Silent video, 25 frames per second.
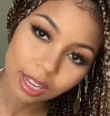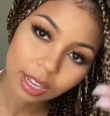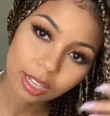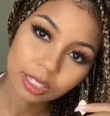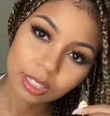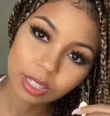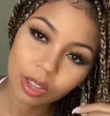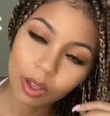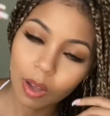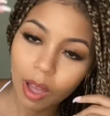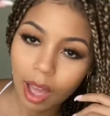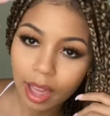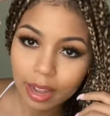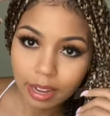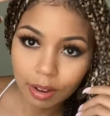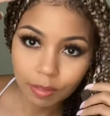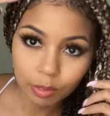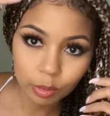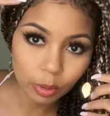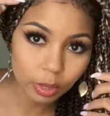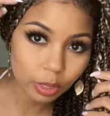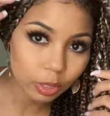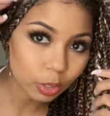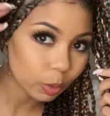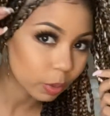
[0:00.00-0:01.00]
So I never
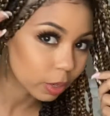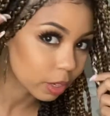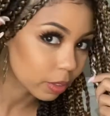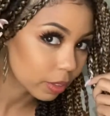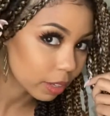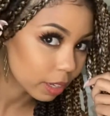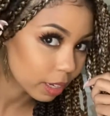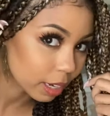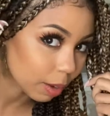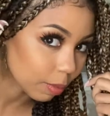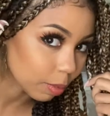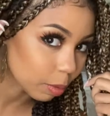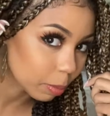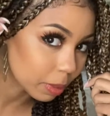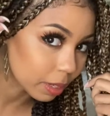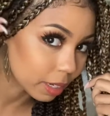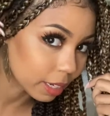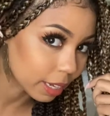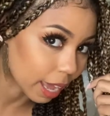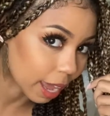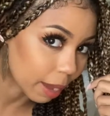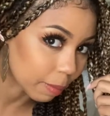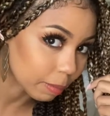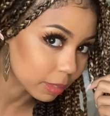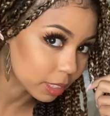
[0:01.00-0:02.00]
want to do anything that would be
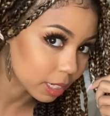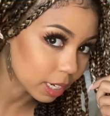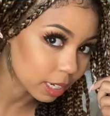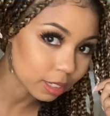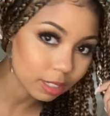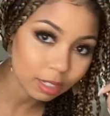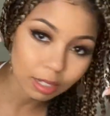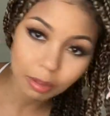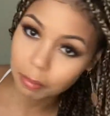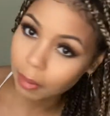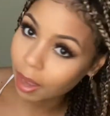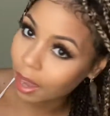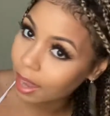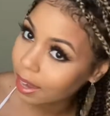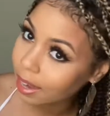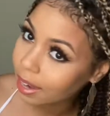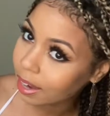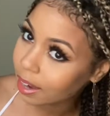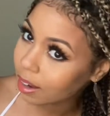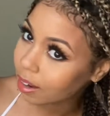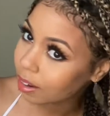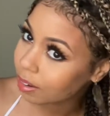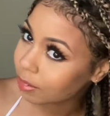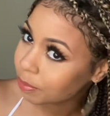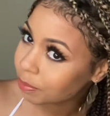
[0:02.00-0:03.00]
damaging to my
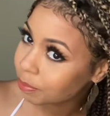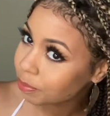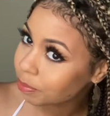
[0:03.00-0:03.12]
hair.